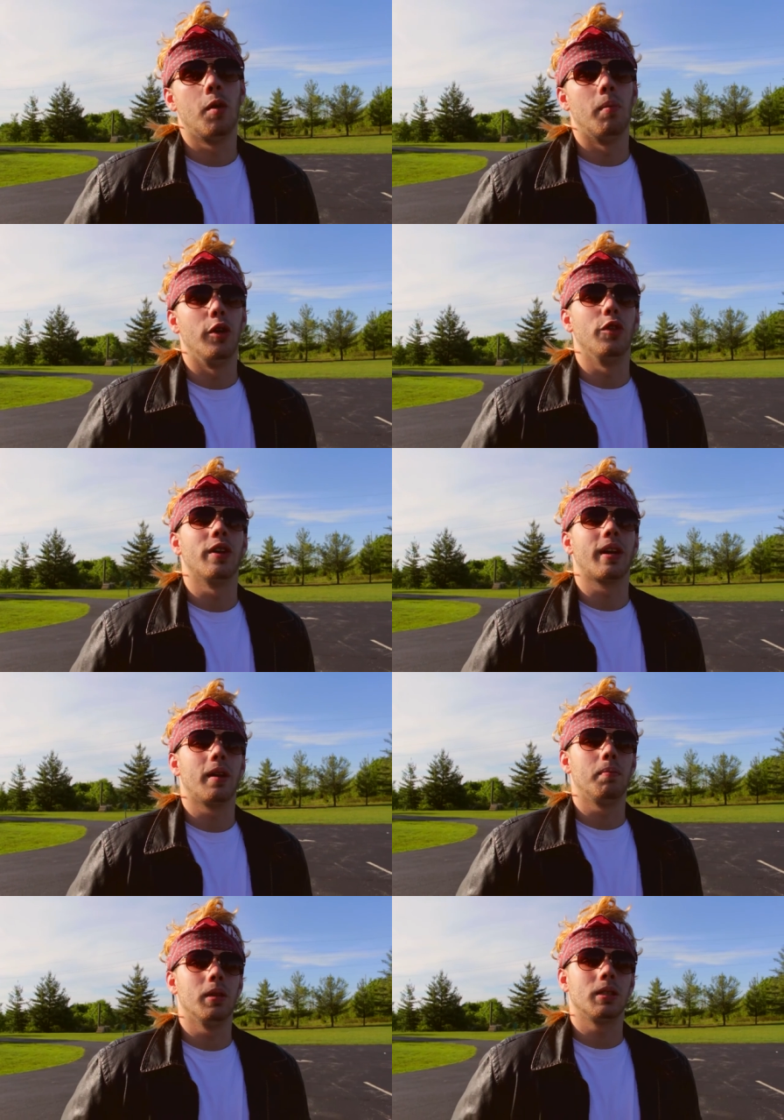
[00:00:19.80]
But you think
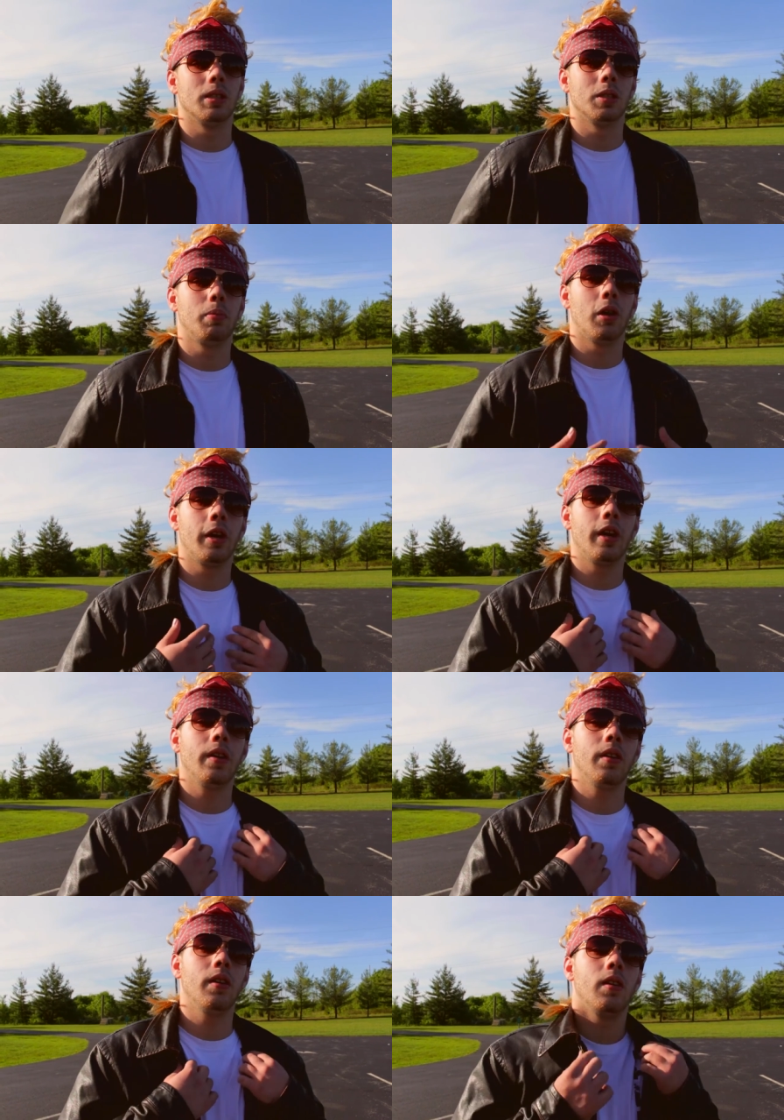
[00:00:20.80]
I'd miss this party?
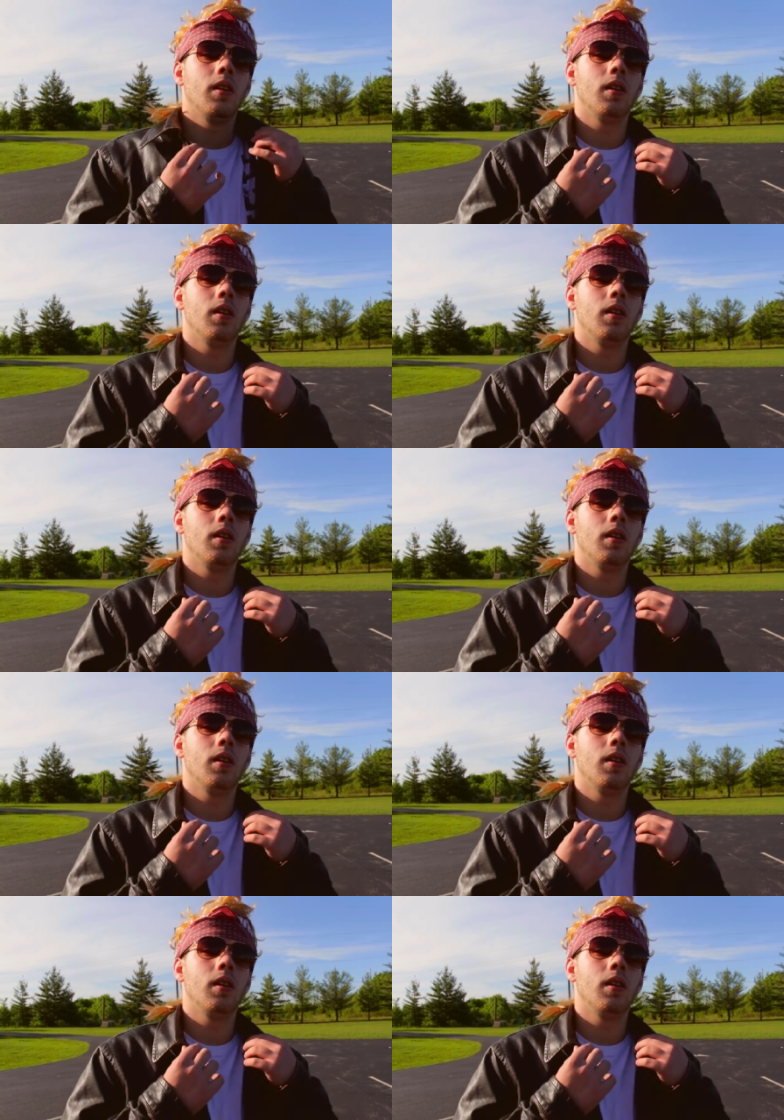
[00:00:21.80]
You